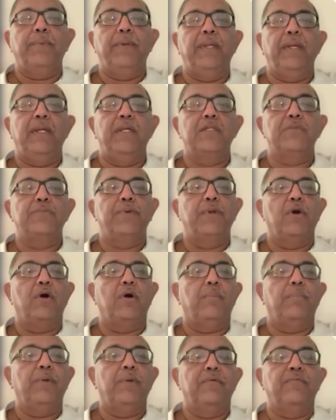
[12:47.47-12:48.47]
periods
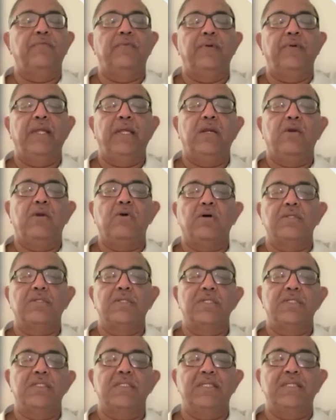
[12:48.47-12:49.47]
preoperatively
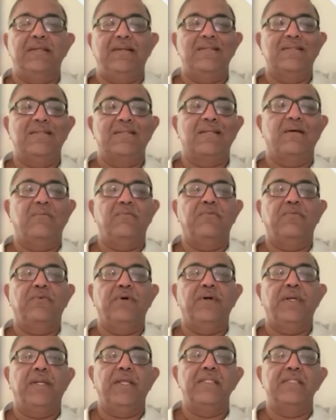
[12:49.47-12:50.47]
causes
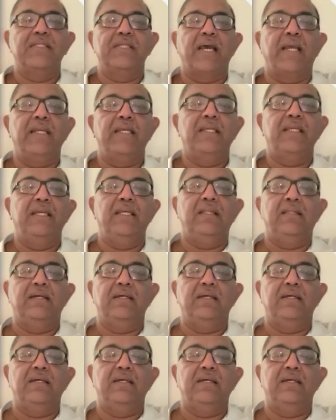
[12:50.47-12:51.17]
discomfort, anxiety,